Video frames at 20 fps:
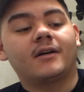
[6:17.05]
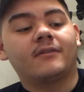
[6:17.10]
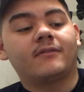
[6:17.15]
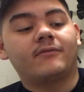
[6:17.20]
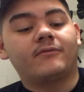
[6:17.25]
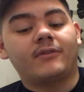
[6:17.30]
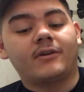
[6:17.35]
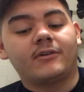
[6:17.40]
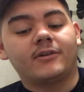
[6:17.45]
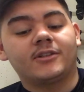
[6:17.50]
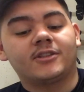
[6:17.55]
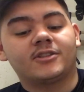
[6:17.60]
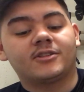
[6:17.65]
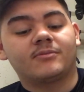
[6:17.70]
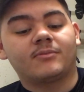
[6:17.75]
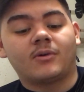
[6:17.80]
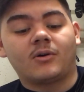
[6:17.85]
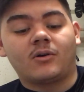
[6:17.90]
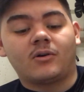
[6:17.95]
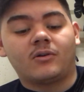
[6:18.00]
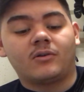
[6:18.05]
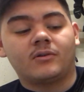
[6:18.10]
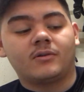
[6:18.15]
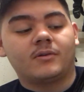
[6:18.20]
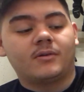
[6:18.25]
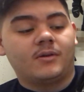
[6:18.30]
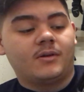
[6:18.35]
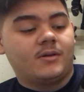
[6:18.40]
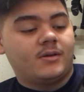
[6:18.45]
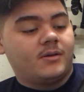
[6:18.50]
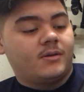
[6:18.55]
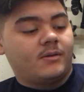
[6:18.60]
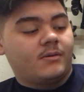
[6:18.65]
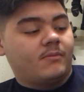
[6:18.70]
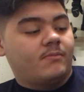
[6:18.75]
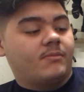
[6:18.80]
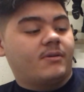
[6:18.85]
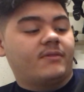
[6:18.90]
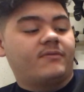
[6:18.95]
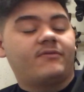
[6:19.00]
Very small,
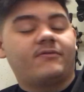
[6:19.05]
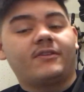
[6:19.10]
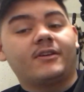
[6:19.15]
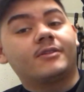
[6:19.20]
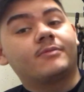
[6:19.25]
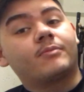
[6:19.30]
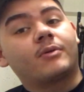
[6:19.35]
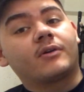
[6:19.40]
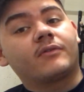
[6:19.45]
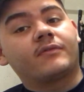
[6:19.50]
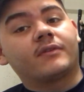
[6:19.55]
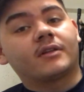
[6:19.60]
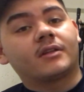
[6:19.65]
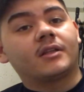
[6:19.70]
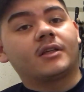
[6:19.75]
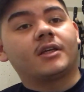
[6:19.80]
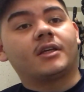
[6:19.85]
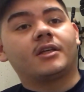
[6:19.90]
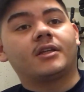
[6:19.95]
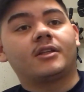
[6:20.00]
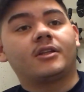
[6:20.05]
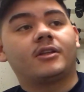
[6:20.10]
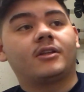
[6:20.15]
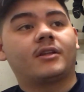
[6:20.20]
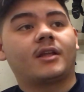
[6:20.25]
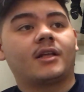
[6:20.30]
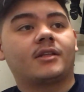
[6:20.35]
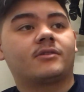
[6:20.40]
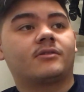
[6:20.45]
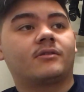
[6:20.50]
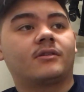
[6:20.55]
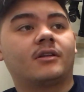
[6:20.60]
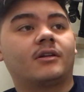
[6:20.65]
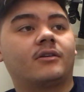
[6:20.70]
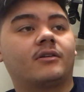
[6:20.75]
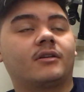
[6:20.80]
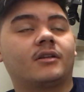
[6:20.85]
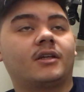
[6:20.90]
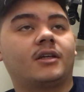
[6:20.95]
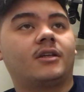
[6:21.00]
but fits perfectly. That's
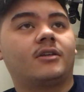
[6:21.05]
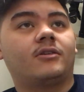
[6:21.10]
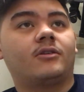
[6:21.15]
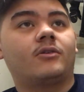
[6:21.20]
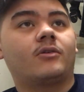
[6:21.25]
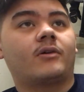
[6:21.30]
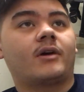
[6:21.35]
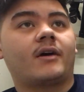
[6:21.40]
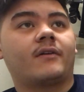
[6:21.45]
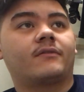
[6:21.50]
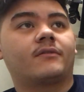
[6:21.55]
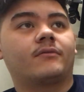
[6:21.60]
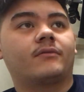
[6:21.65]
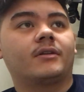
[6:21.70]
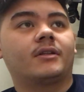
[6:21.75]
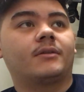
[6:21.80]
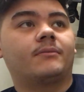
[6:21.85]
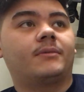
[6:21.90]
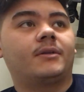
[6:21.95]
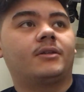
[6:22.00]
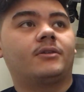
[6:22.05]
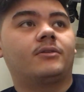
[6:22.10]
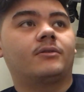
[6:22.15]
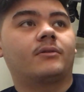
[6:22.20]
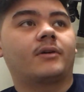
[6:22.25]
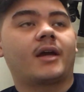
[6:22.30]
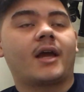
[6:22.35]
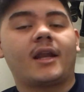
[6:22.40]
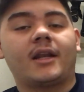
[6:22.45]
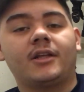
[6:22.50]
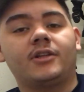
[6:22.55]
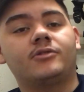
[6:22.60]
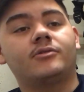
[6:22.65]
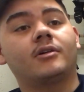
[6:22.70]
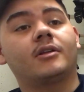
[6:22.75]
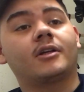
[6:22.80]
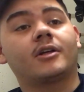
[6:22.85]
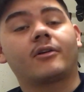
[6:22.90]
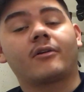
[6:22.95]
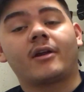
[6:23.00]
literally, you don't have to really be doing any
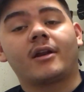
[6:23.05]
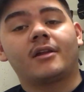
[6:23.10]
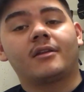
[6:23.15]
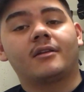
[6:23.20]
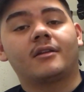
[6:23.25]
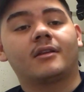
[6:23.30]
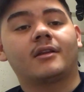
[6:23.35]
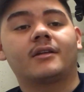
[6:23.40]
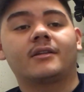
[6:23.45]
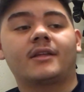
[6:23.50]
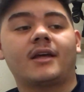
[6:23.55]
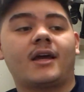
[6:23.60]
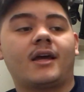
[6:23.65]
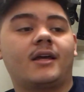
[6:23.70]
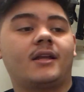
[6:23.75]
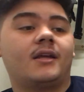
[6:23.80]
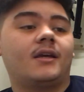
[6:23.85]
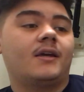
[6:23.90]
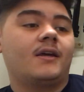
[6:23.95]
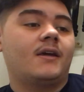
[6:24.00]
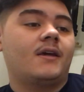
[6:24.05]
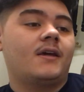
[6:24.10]
drilling or anything like that.